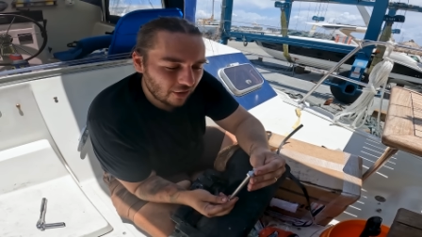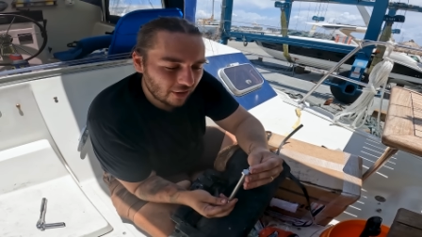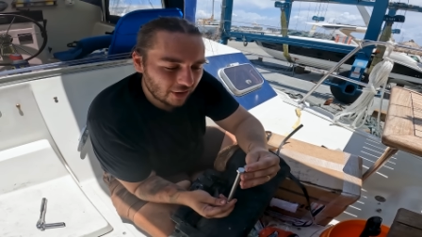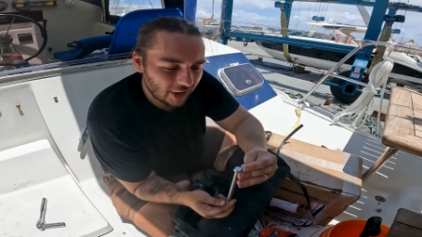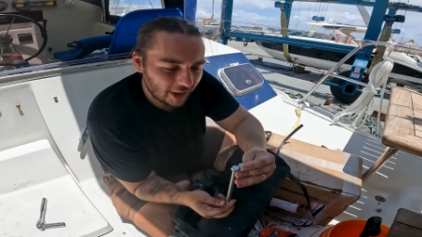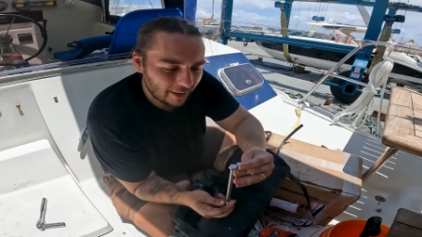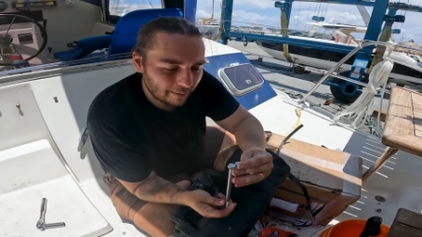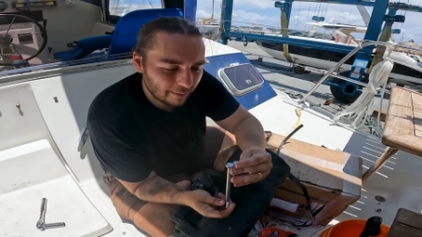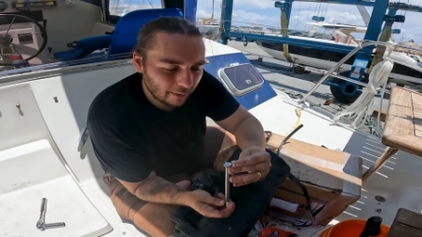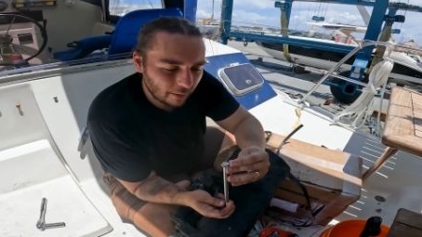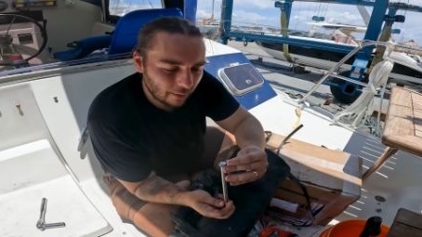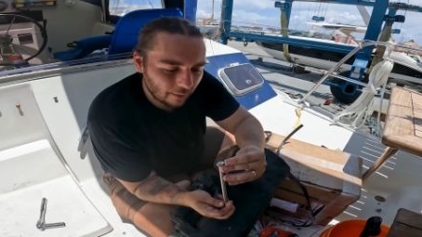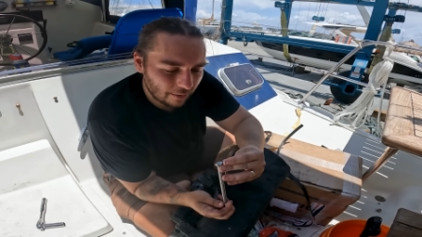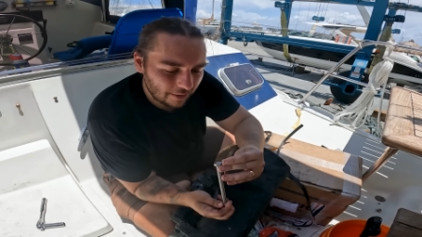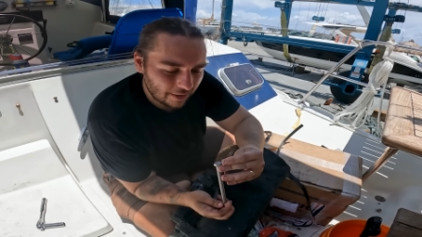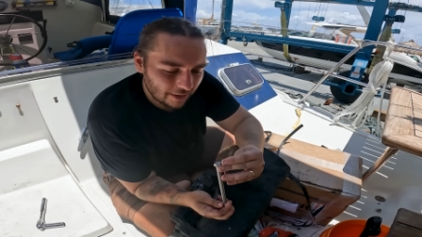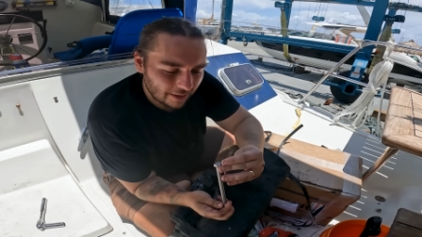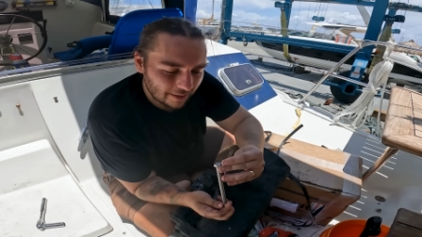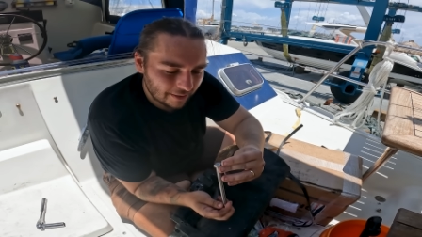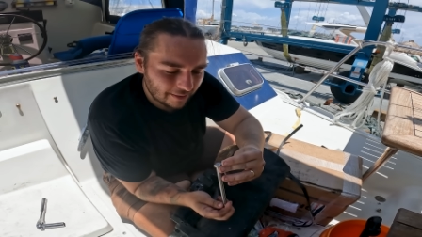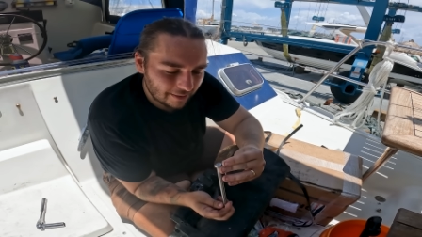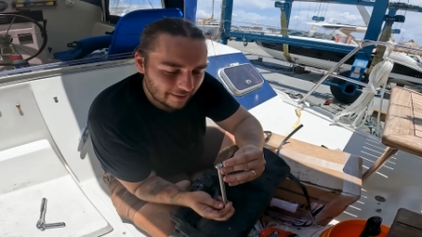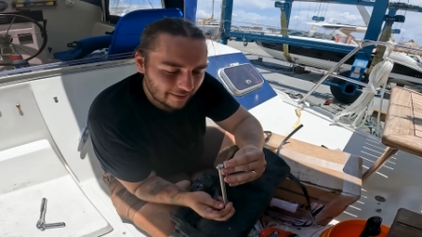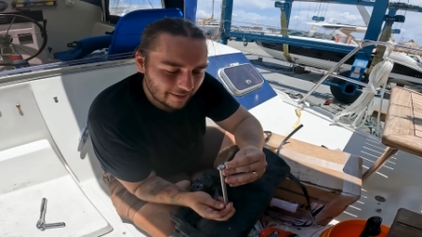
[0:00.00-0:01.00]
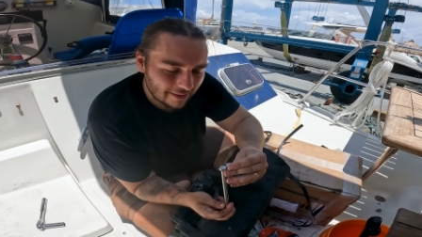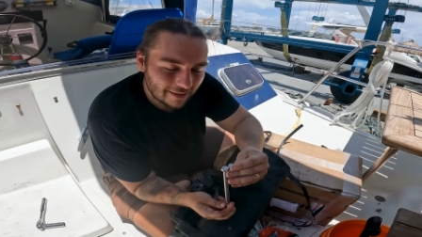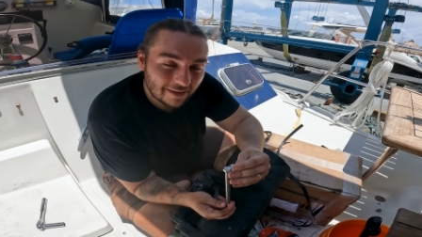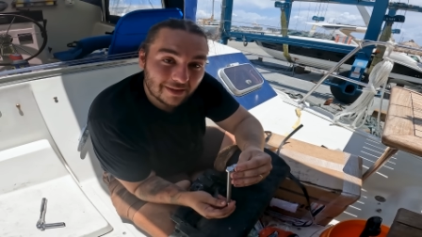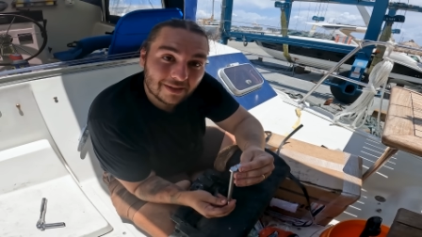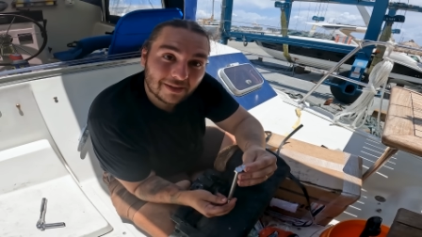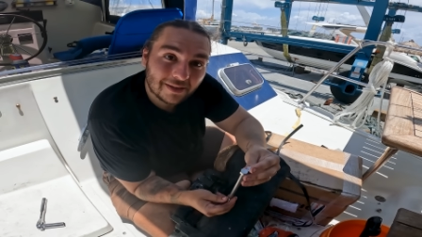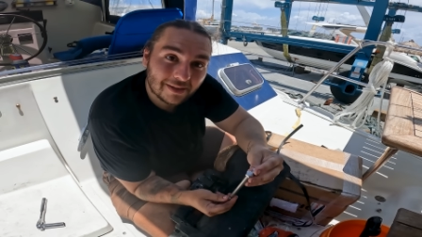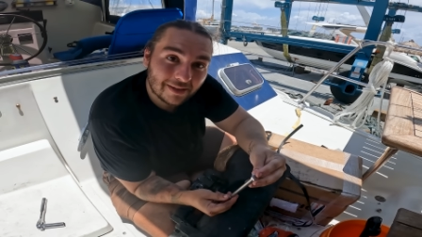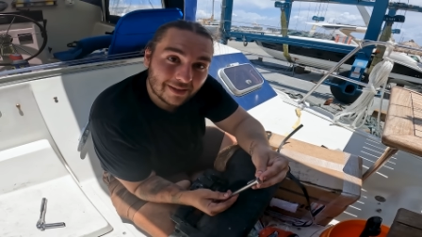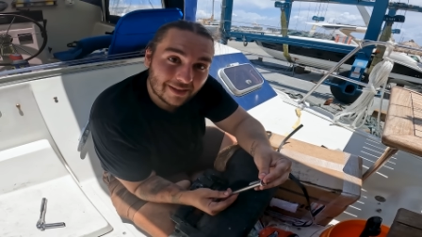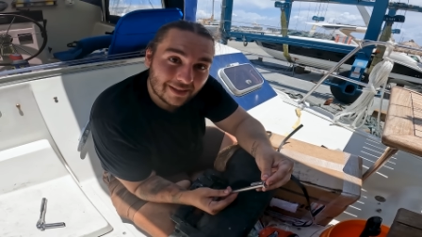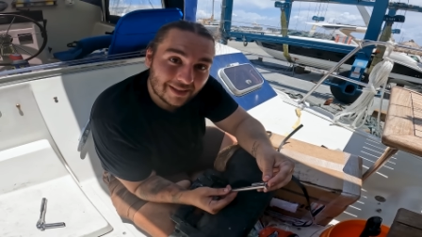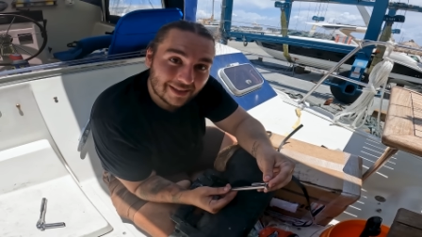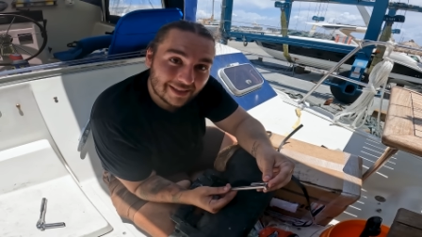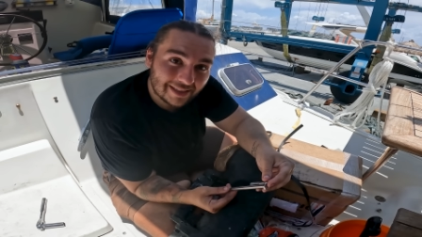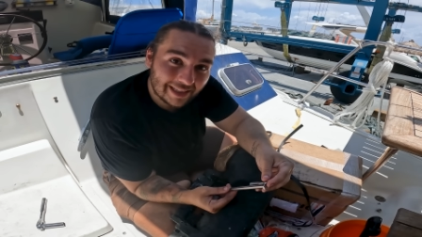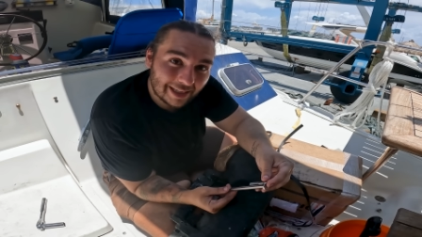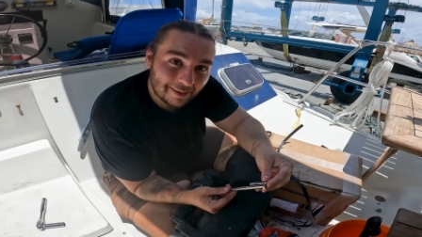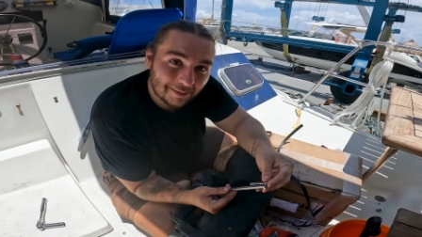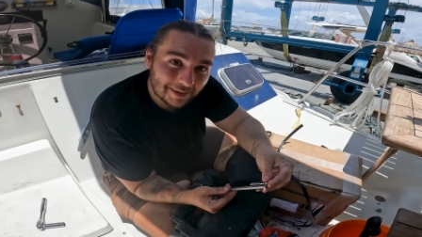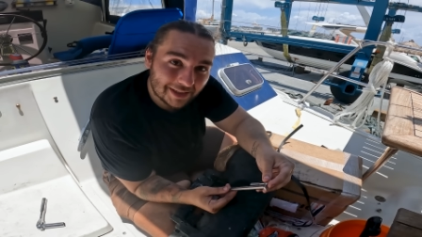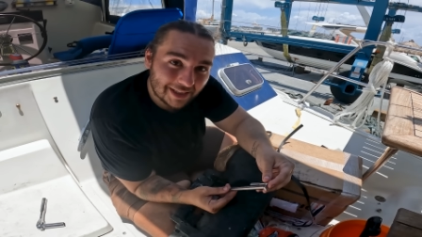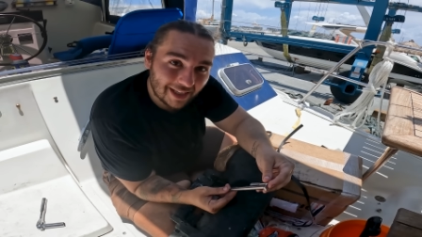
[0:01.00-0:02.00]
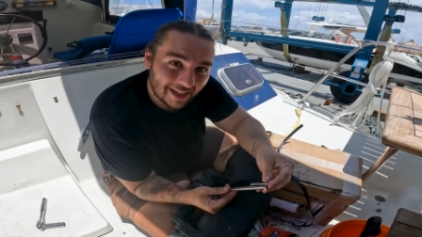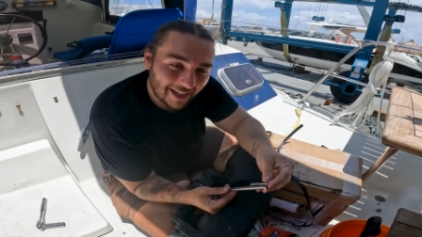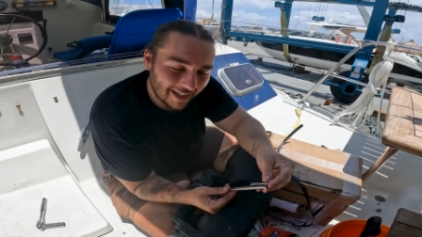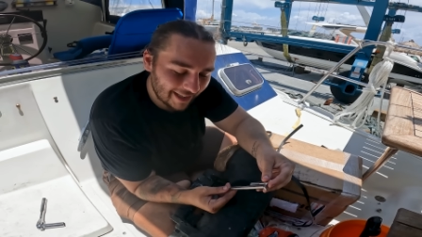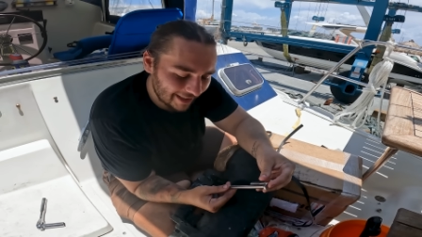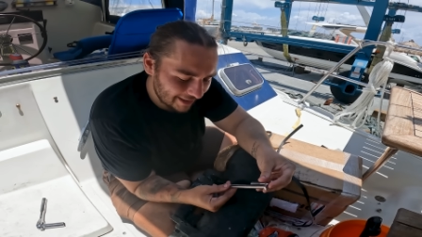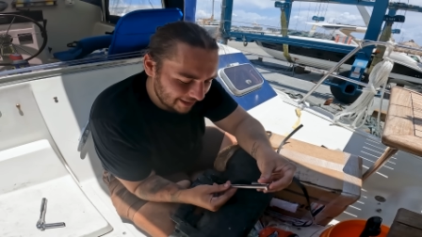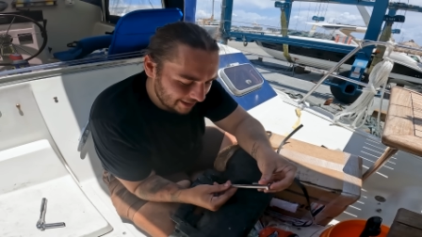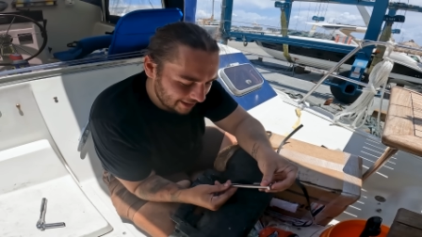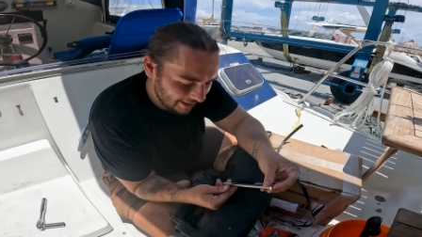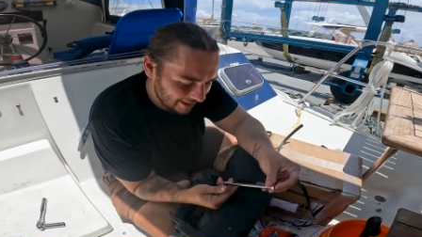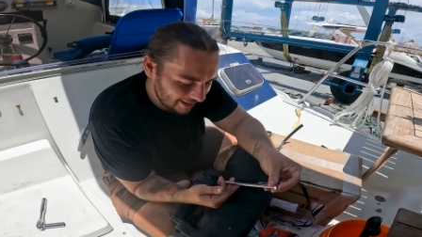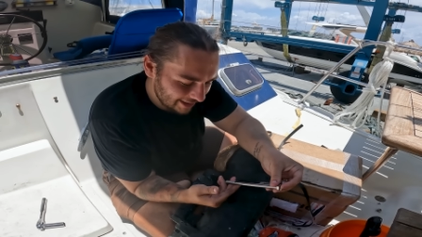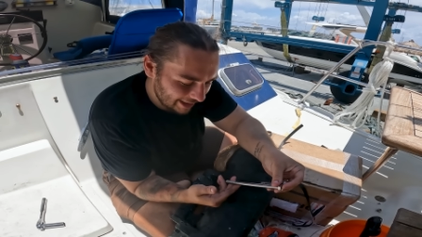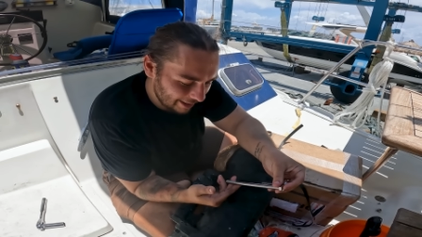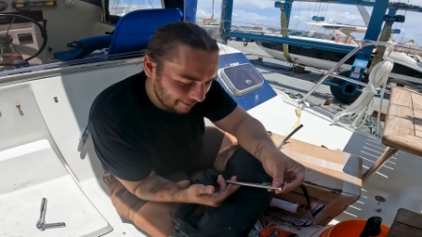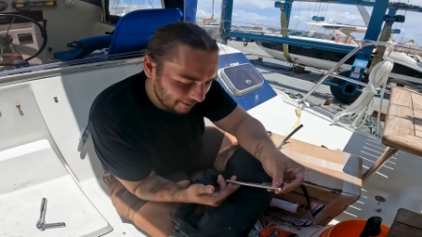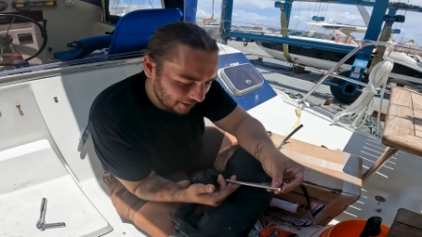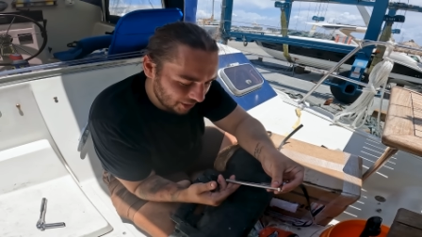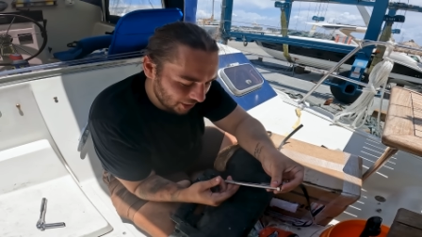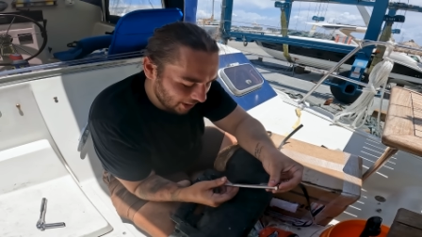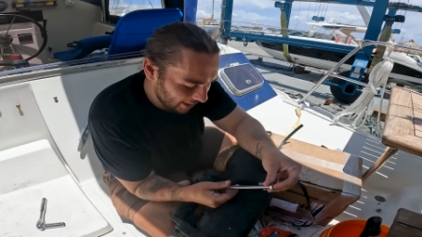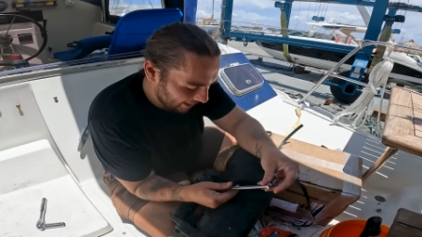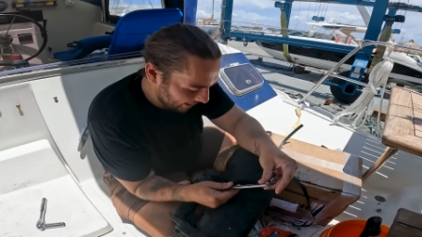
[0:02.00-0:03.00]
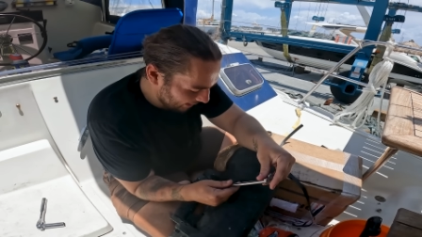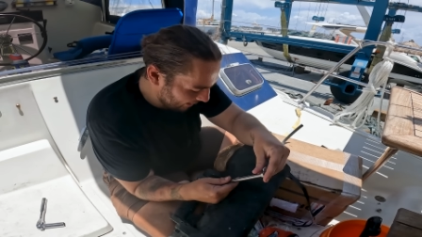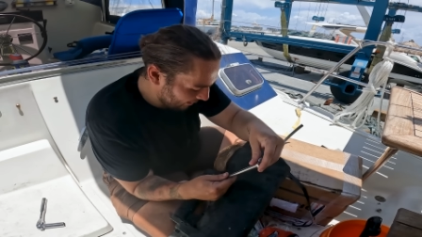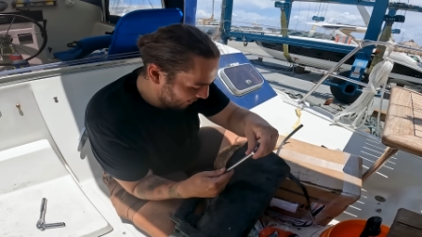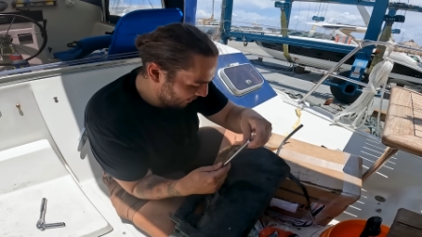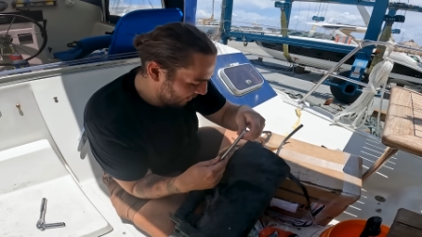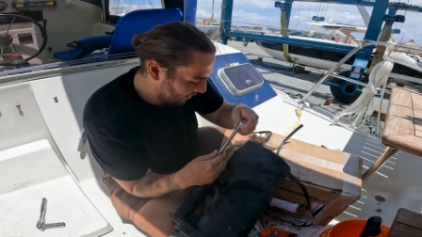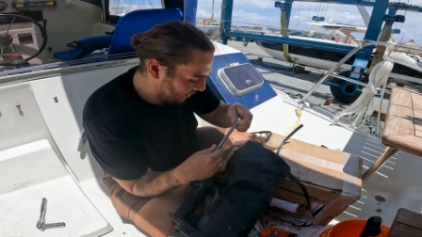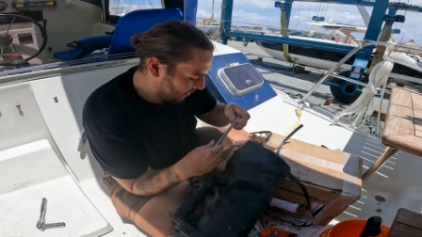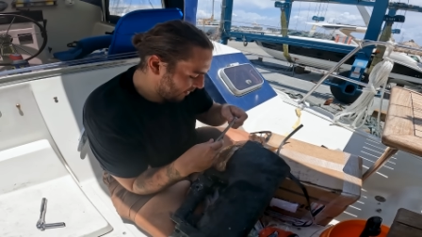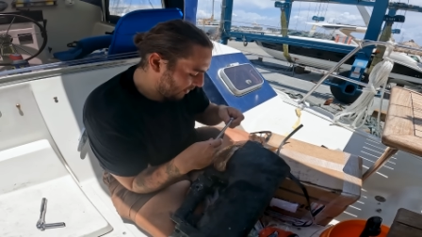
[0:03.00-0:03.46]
longer bolt, same size, same threading.